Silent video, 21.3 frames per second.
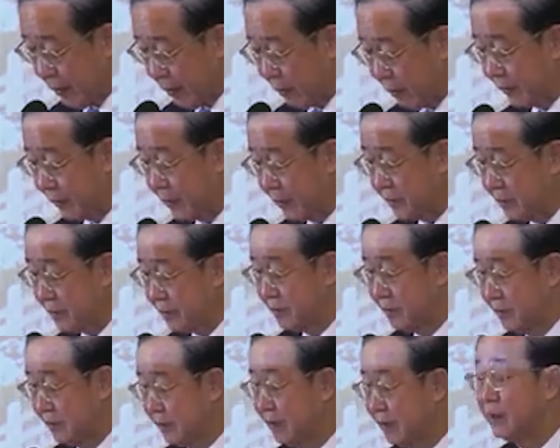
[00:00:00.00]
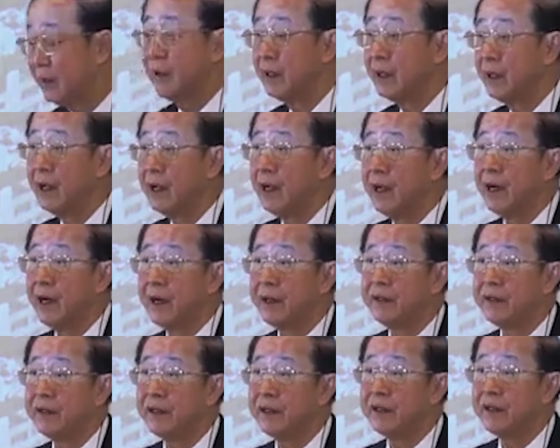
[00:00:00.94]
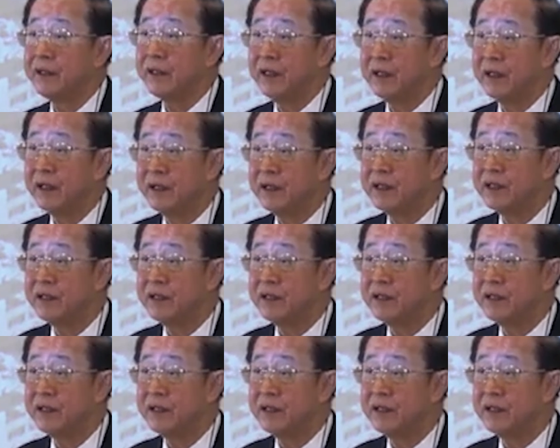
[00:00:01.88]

On this, I think the